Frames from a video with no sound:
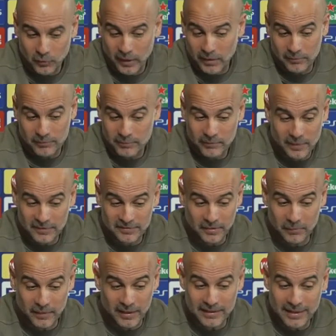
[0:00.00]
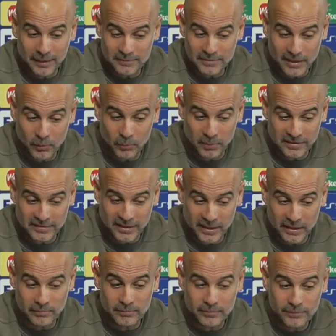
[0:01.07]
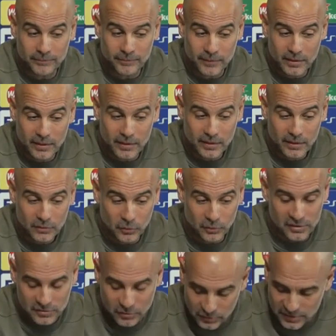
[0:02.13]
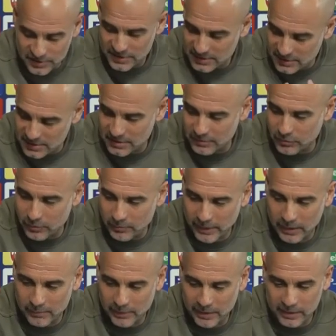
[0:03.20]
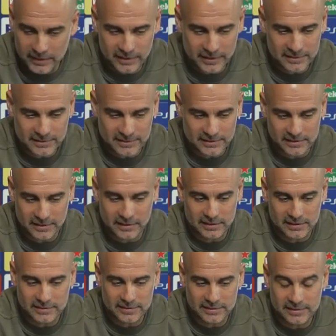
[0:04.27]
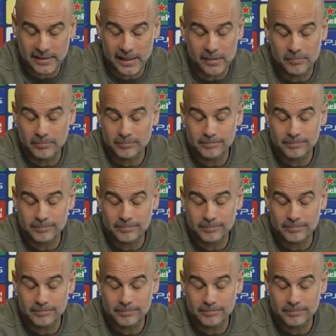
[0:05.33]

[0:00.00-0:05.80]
why I said many times how pleased I am to this consistency for many, many years. Still is there.